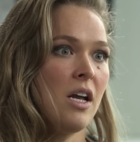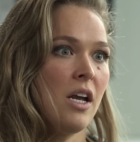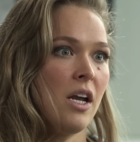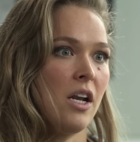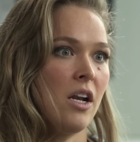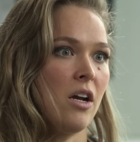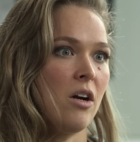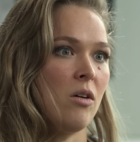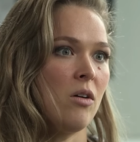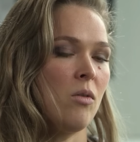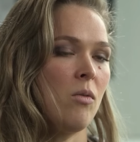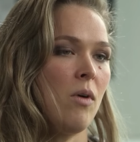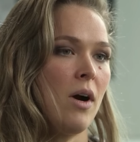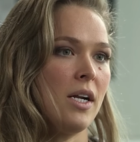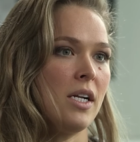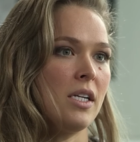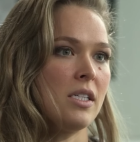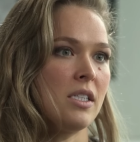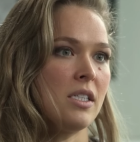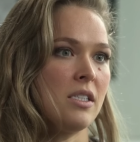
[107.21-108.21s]
you know,
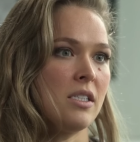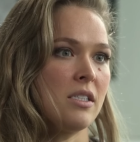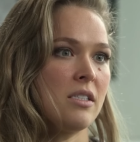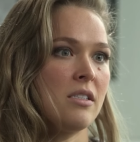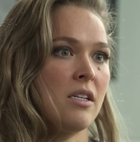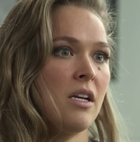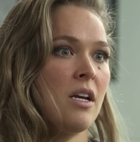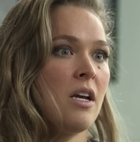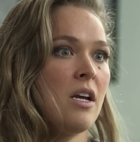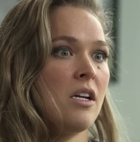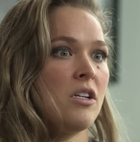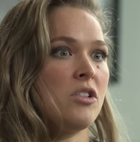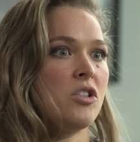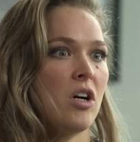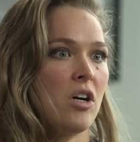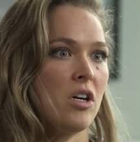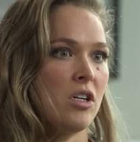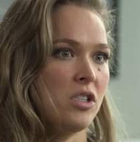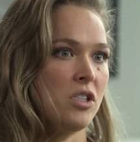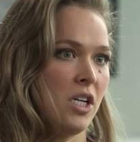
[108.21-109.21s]
wanting to just
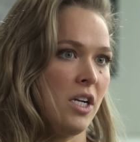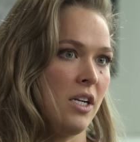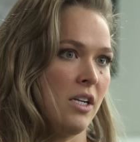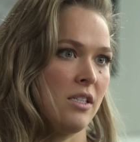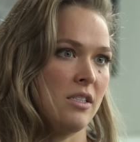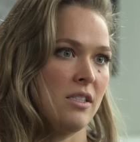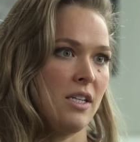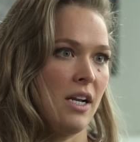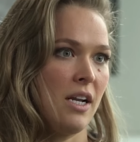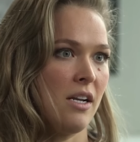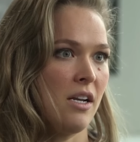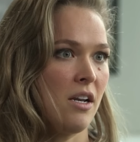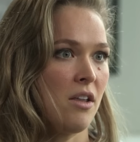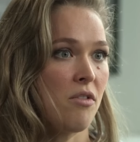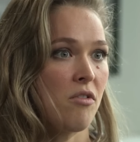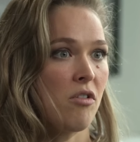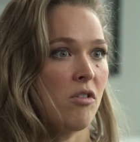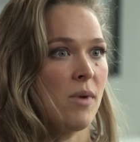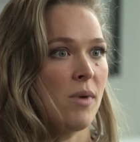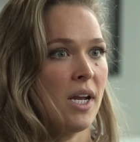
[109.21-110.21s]
charge in and stand in
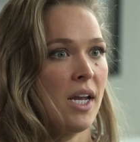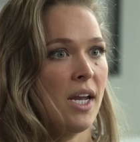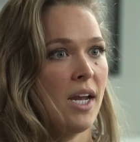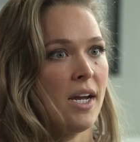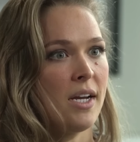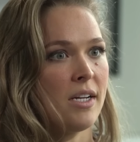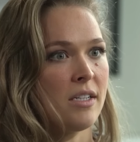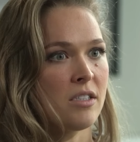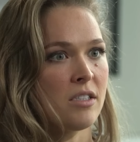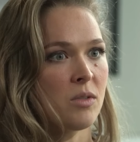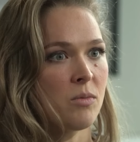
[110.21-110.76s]
and throw my hands.